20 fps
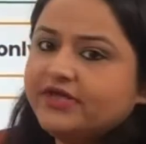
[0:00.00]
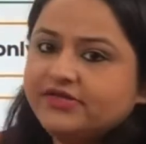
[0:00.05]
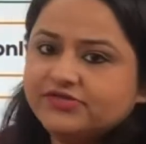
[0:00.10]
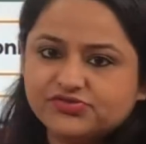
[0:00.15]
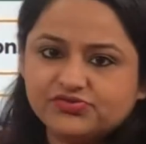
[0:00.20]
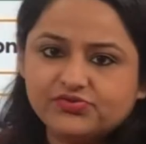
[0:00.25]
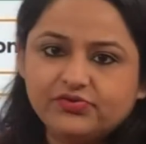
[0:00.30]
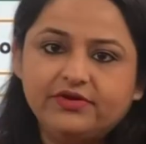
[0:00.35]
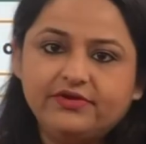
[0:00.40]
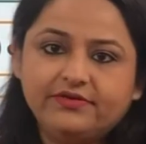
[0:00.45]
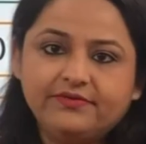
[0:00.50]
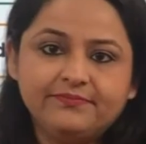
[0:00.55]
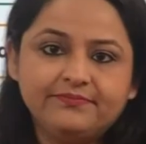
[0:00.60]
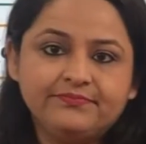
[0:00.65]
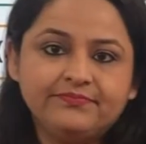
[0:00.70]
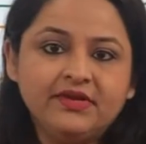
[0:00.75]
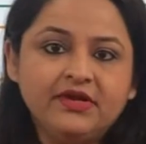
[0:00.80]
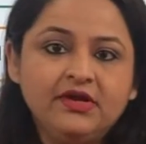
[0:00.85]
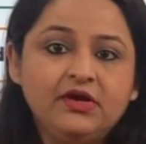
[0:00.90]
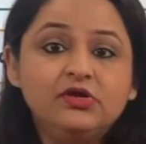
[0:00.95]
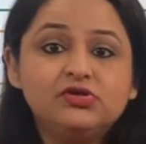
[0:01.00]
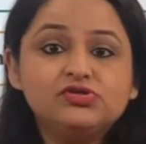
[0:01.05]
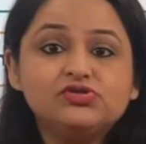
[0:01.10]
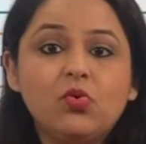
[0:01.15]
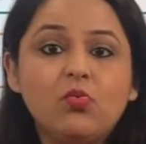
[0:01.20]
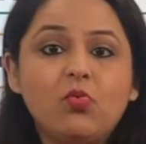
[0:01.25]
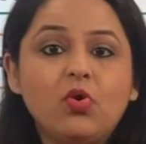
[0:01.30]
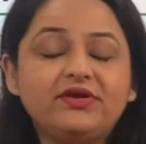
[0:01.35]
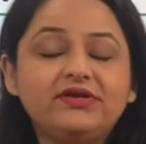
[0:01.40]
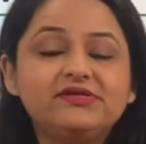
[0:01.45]
insulin.
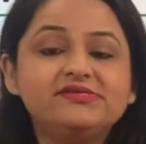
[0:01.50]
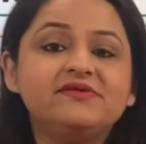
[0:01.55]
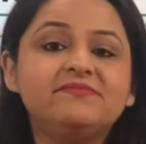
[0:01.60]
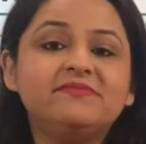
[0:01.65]
So, what is